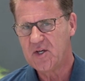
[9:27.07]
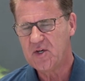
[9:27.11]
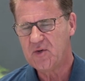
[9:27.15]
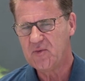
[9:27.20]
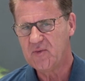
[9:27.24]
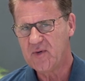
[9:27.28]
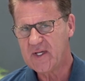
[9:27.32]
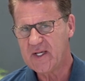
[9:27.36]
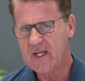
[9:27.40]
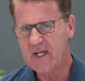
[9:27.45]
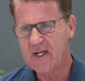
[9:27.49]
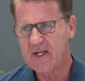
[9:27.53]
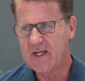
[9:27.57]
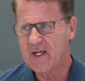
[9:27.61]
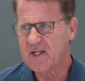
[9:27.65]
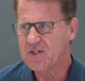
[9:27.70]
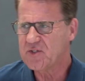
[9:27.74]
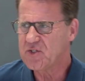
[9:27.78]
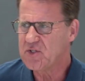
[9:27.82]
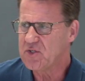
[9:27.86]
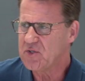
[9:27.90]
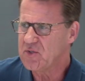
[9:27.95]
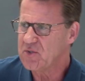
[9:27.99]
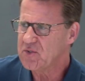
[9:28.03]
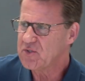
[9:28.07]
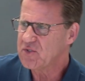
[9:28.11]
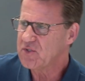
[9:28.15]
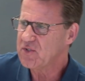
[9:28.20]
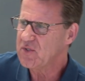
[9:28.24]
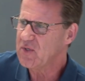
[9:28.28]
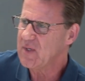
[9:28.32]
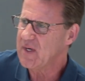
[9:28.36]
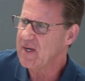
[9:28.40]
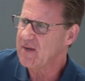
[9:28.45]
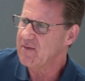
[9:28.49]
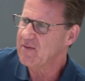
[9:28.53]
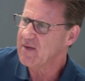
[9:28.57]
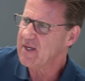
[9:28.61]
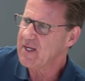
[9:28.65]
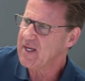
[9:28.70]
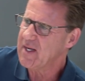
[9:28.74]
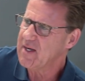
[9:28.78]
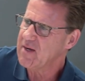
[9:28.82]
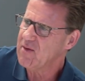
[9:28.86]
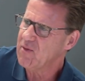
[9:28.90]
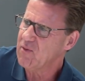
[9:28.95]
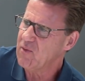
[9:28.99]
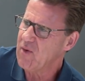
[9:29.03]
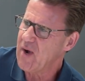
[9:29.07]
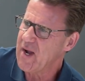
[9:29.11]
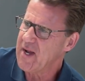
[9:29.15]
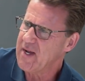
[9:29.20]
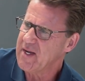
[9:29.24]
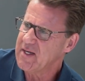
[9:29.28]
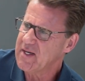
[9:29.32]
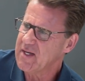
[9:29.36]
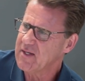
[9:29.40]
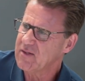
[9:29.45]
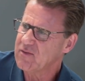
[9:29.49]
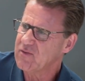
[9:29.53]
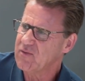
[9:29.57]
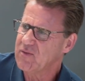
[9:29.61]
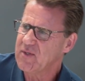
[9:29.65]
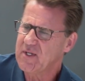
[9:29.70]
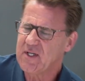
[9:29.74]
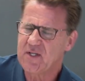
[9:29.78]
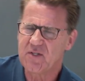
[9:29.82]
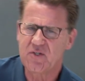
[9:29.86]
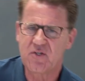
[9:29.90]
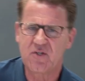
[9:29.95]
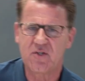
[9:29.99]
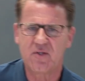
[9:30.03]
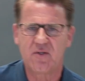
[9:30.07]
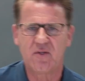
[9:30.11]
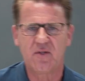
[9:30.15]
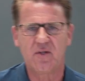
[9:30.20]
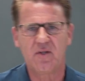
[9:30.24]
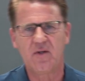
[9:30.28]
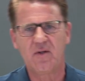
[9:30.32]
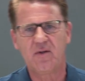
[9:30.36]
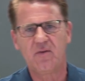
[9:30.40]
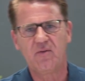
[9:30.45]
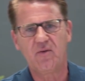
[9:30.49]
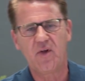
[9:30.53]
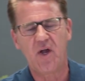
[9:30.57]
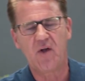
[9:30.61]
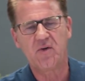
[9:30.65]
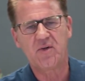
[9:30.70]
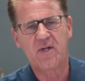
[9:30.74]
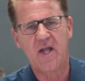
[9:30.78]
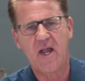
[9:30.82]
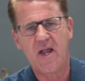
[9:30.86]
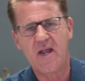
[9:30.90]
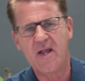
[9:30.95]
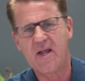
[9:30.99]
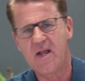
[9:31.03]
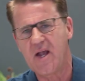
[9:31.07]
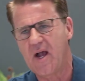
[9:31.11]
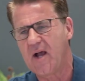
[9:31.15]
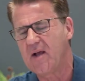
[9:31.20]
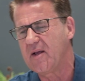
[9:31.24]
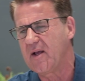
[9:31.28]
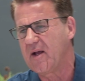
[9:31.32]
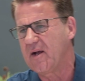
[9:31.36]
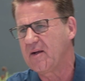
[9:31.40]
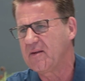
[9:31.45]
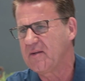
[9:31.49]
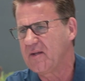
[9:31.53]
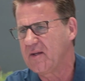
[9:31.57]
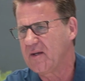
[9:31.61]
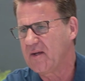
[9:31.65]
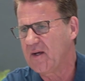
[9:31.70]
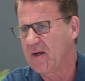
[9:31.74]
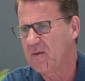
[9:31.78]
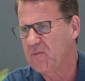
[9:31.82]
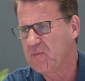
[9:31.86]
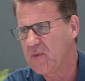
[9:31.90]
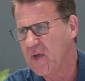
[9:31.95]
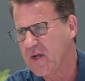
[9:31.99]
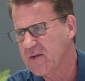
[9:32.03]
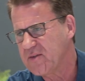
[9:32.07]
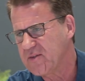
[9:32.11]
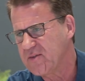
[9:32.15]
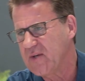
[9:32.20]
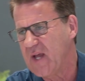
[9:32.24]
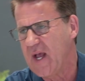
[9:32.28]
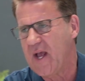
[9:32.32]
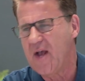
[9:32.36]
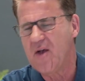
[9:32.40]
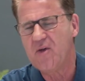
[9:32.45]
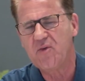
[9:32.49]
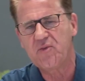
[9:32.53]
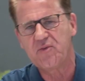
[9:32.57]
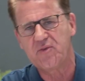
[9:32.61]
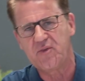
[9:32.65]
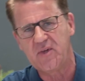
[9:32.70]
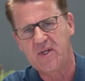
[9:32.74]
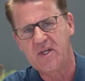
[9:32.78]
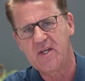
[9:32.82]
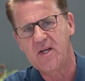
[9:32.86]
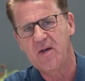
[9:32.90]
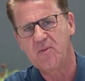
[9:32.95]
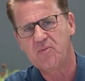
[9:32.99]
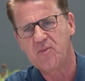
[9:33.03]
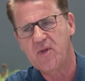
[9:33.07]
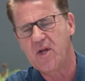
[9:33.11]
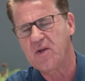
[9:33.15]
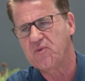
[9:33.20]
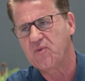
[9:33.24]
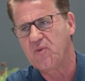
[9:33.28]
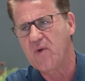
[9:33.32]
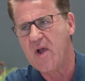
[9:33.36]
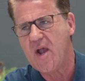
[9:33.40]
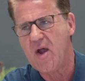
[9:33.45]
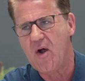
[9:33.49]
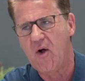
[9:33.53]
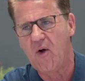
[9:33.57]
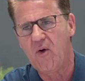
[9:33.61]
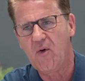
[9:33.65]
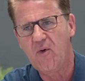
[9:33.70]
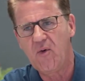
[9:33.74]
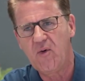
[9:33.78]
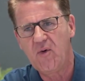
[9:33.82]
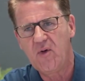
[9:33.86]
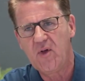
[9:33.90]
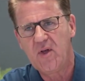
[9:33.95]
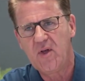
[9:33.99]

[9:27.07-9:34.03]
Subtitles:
We can get used to living in a way that we, okay, I'm not healthy, I'm not well,